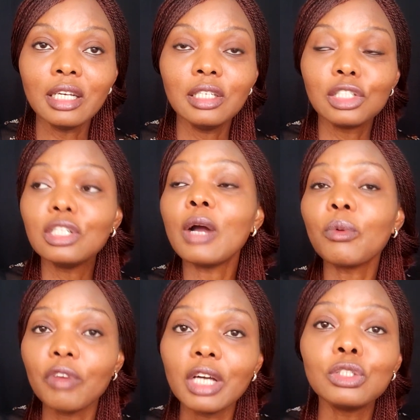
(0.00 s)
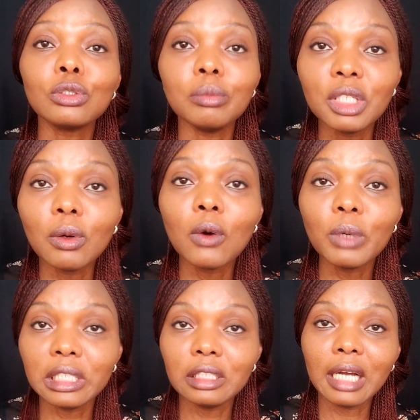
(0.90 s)
Is it equivalent to the minimum
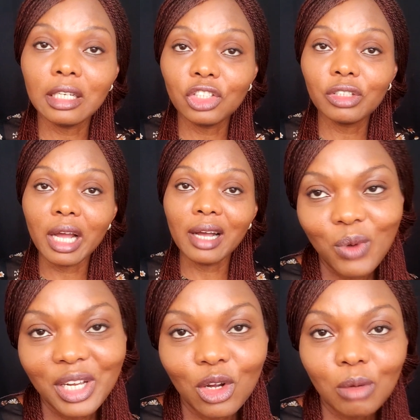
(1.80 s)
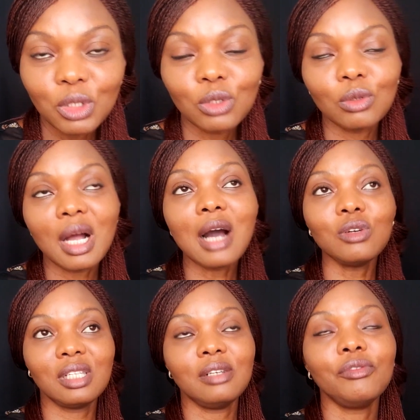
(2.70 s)
wage in Nigeria? When it comes to
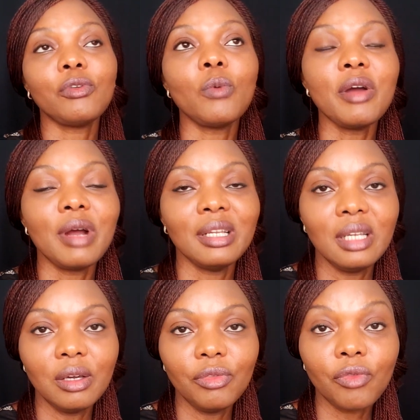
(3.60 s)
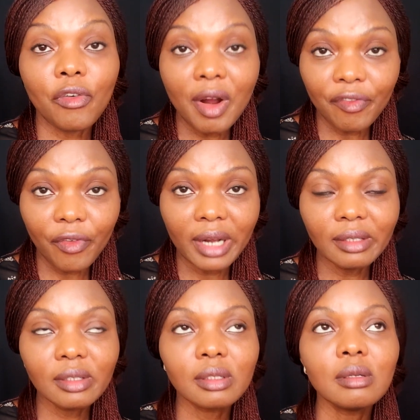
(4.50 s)
housing, for where I live, for
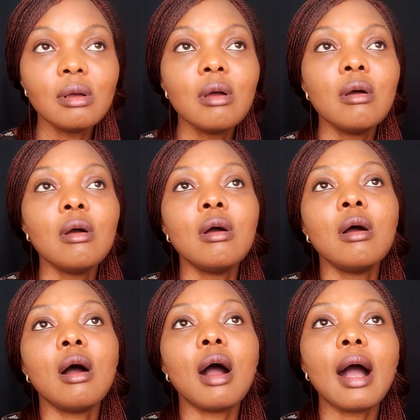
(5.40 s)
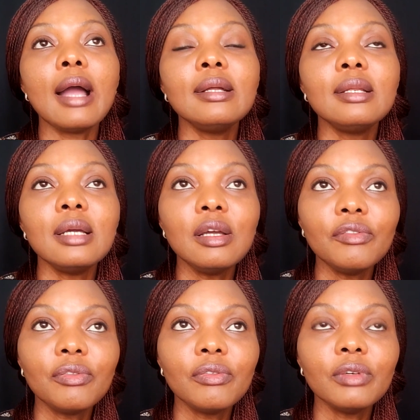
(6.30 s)
reference, I
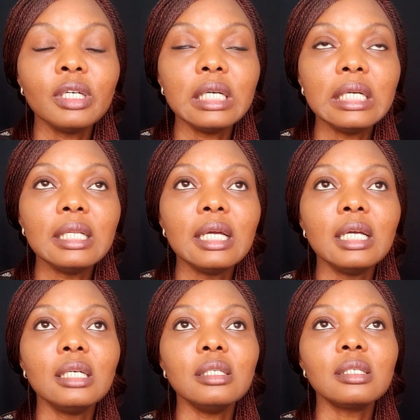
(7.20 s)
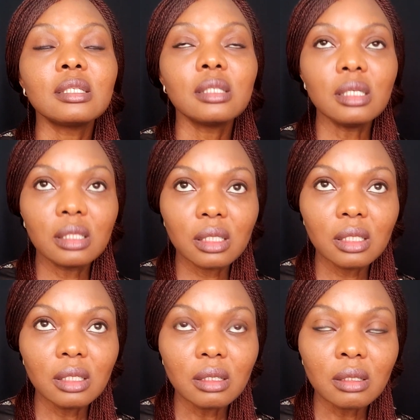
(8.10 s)
live in a
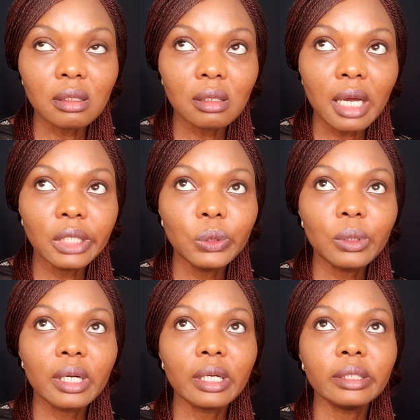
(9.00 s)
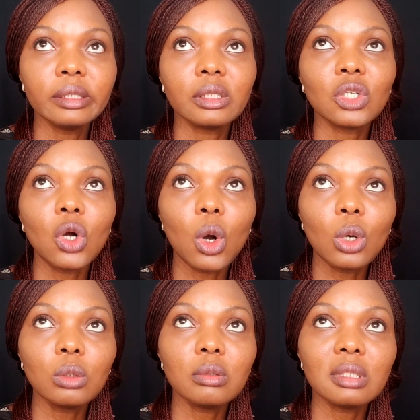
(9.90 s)
city that you can
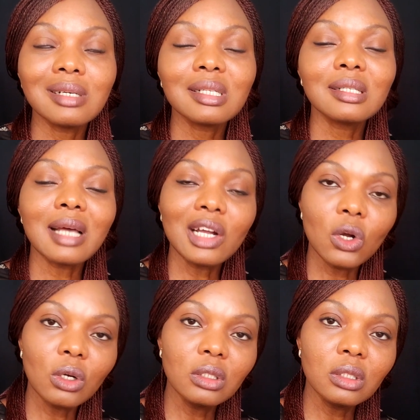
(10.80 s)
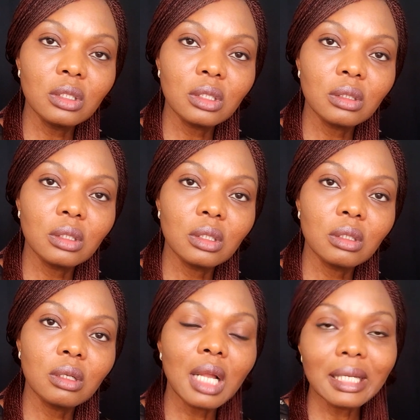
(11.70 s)
call the second
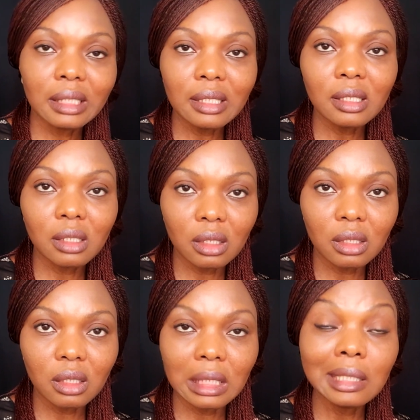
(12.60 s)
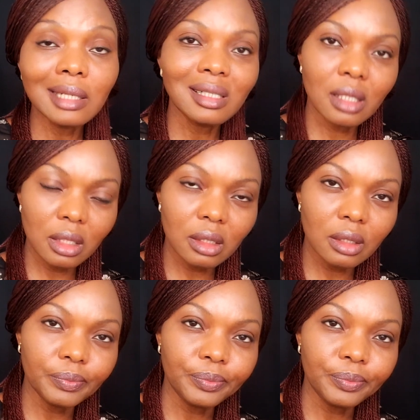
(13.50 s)
largest city in a state,